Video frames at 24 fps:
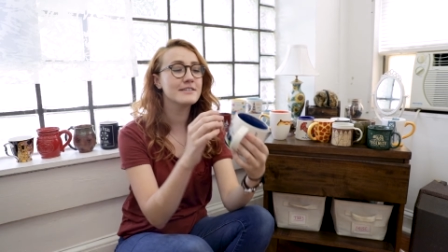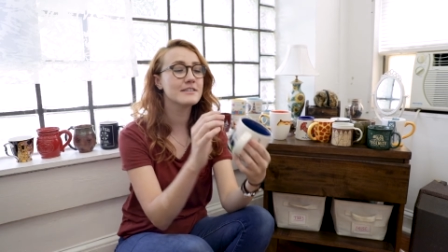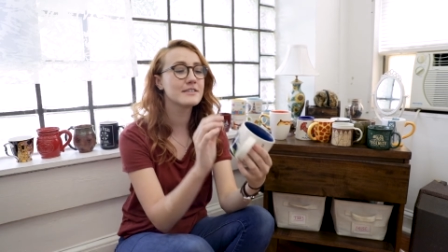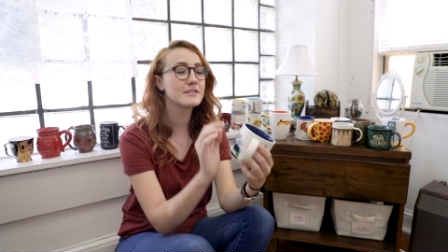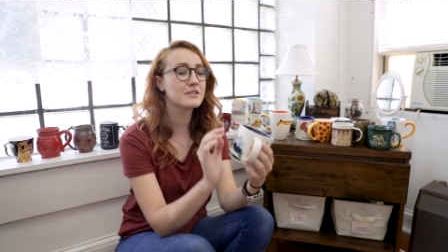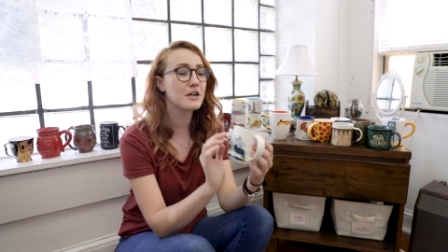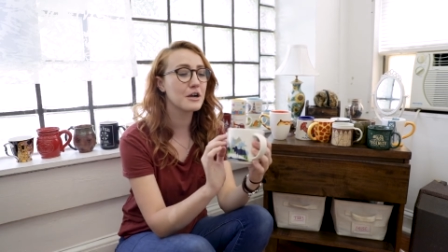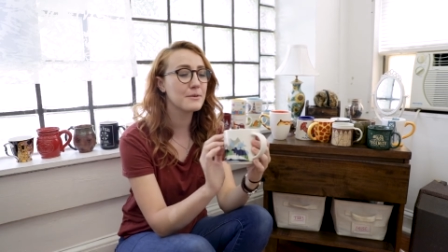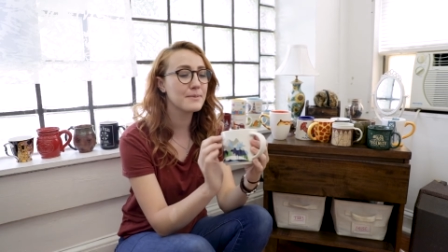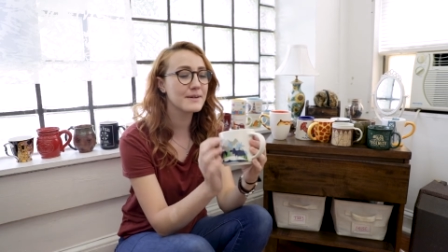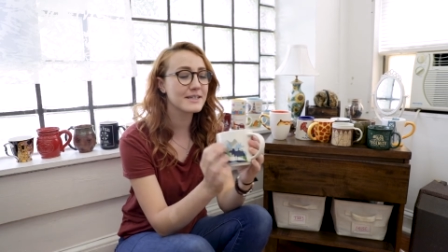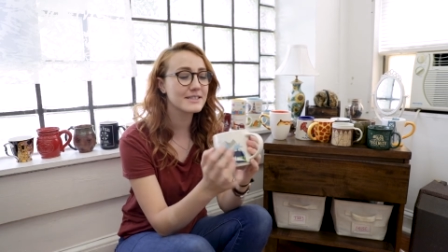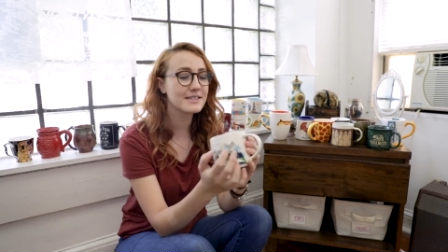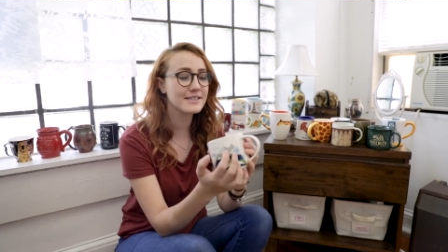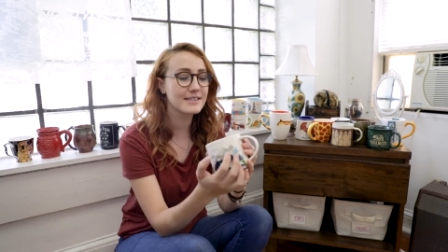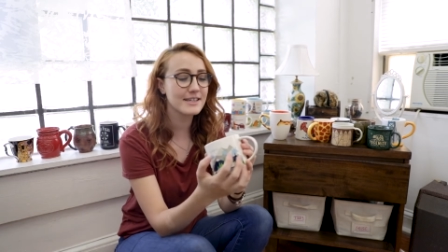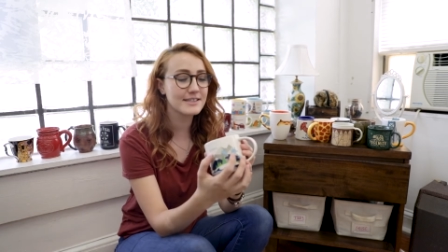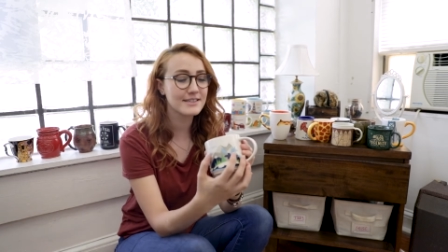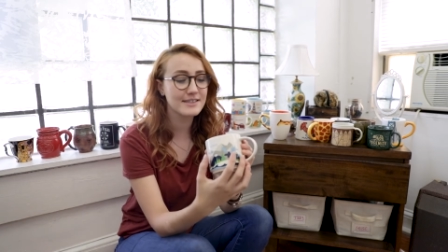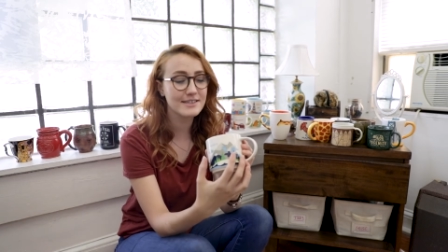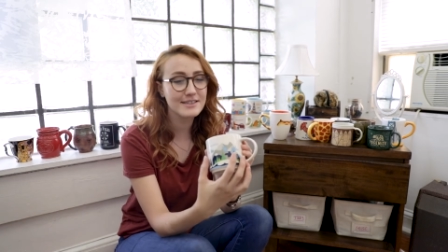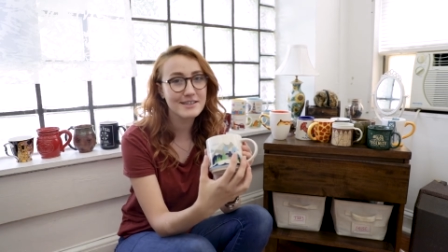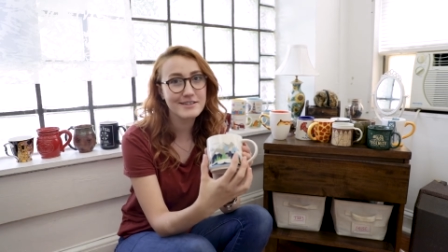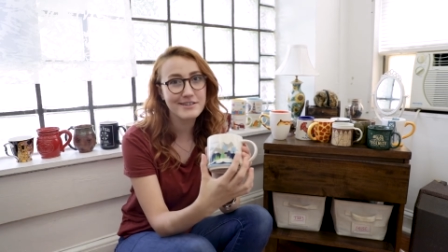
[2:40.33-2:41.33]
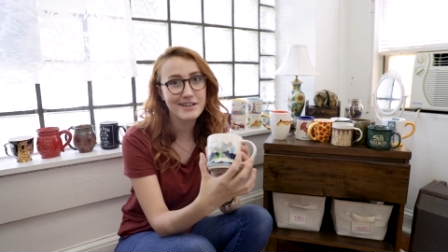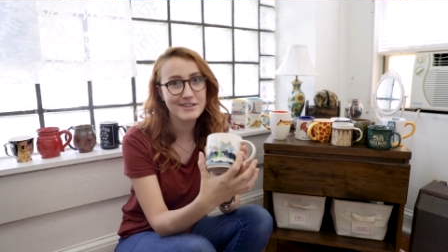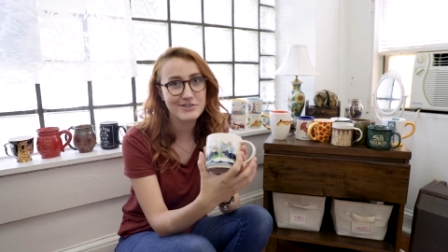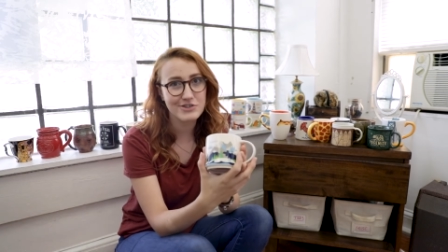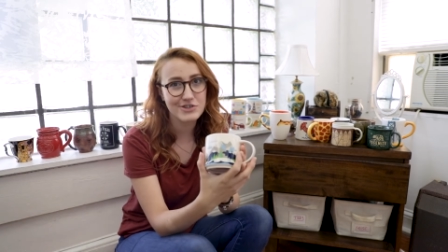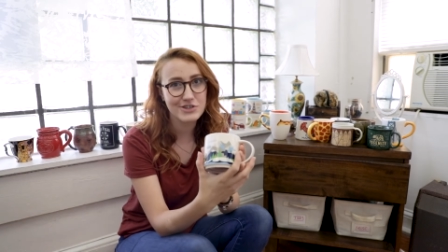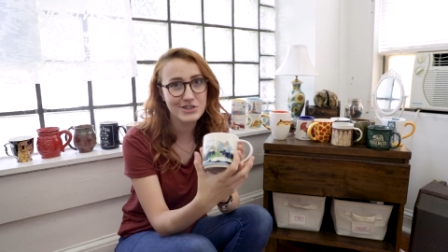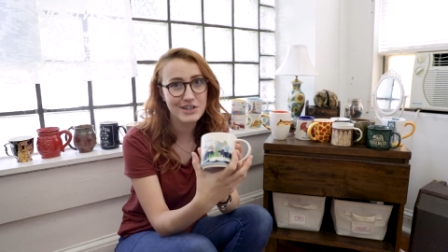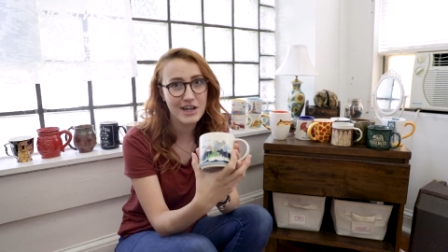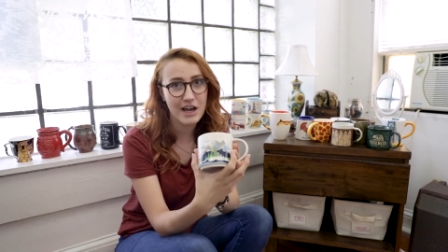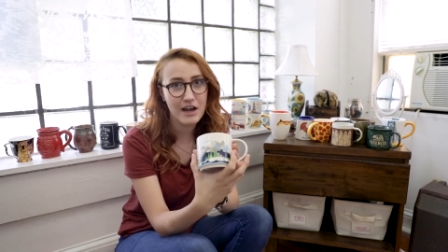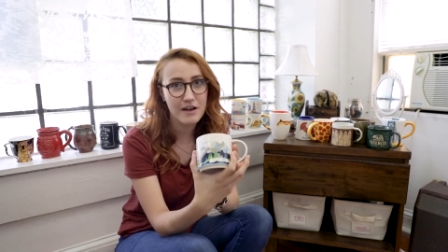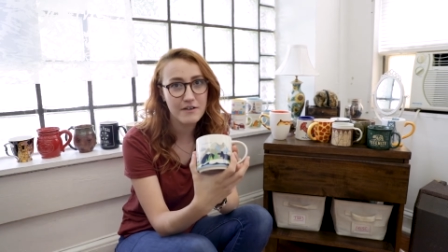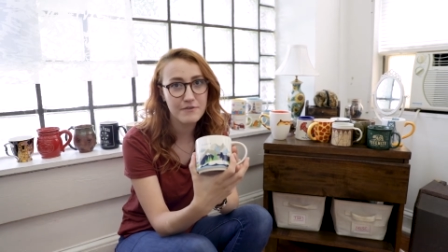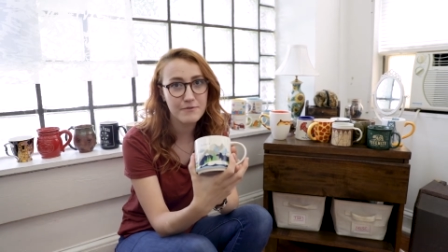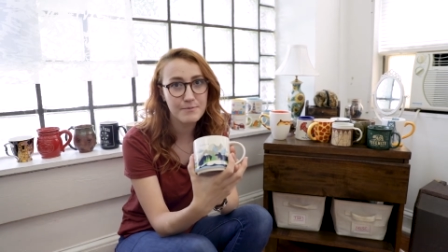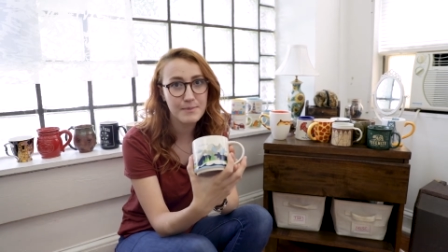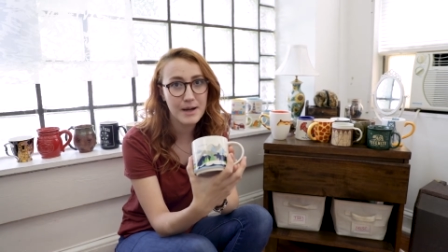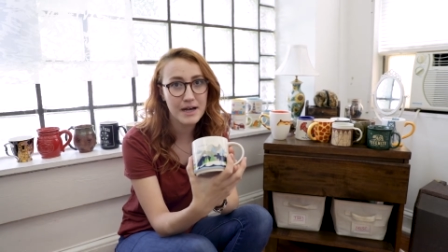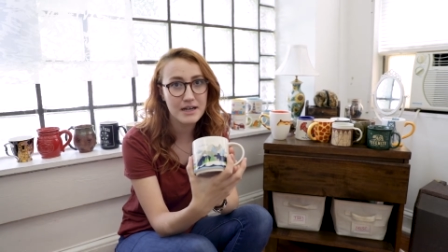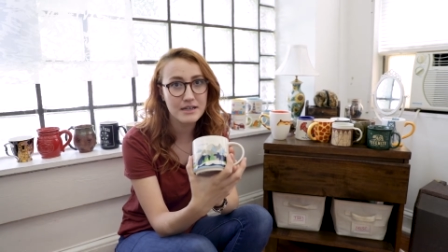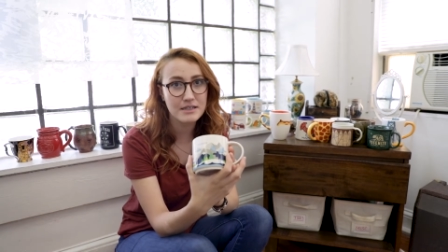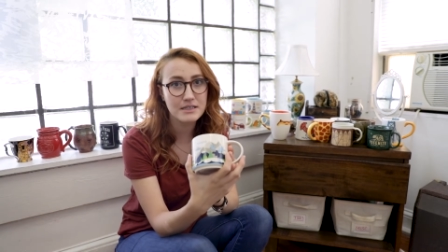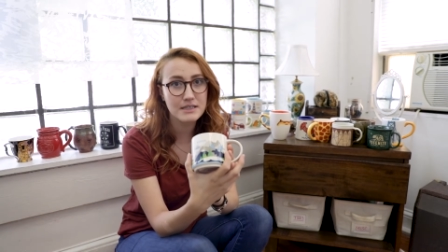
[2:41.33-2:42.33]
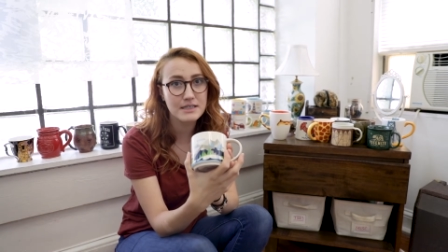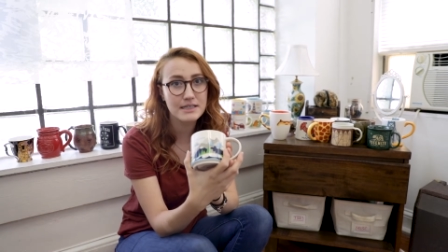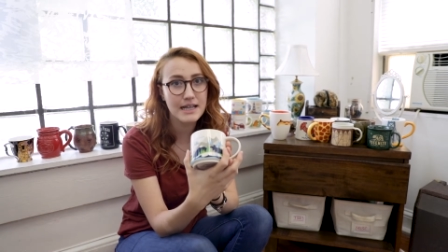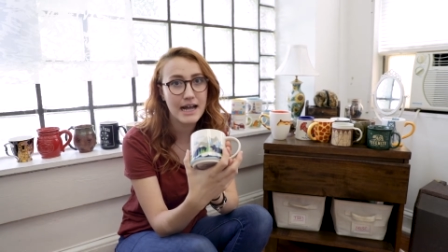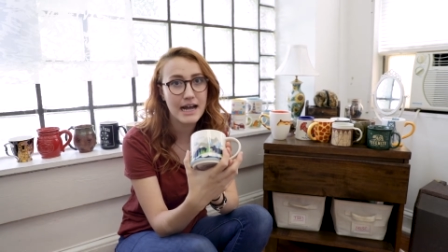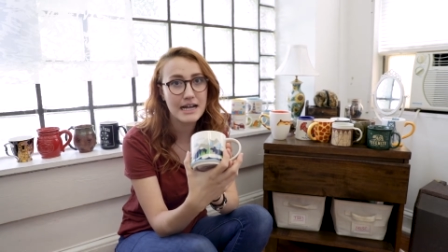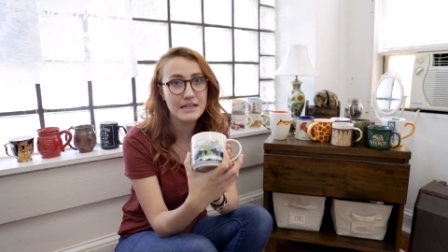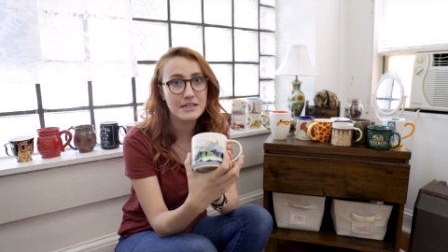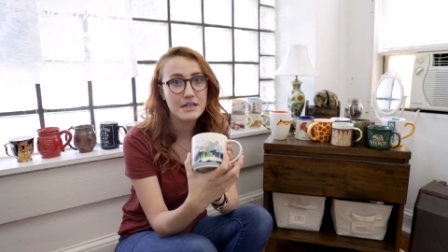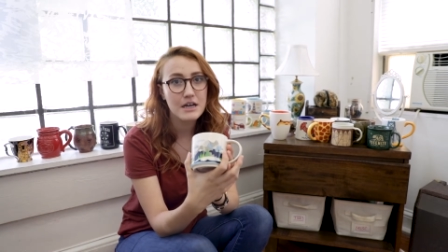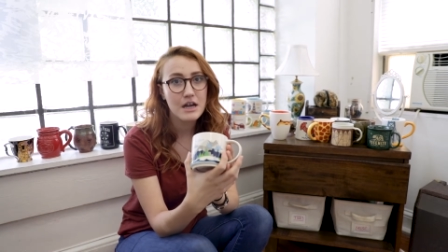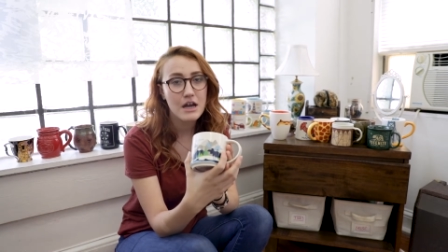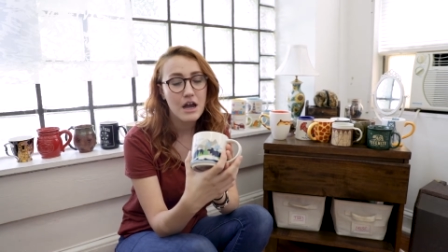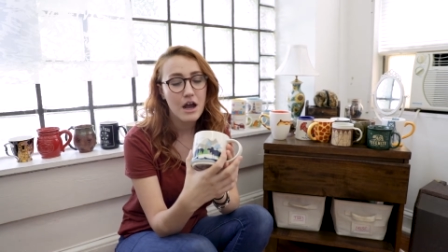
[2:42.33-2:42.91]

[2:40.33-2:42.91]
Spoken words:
Starbucks does this collection of mugs that